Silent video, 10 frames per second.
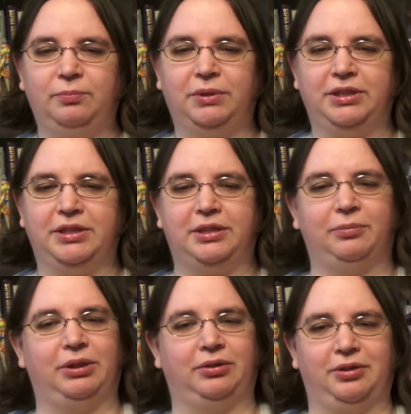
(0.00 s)
But then
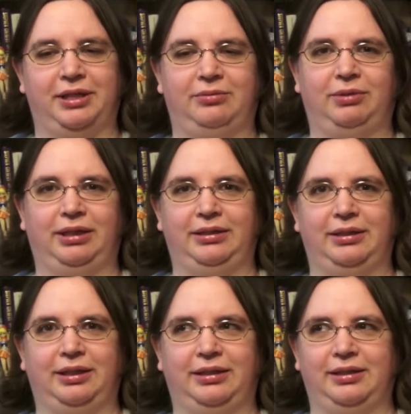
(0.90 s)
we learned that
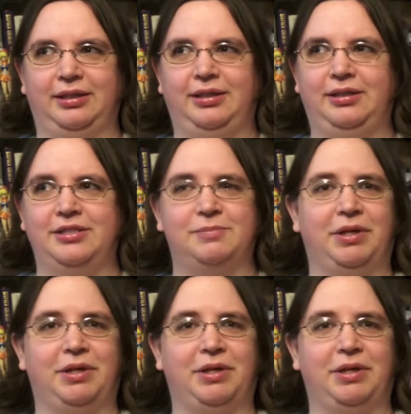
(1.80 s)
Ren, his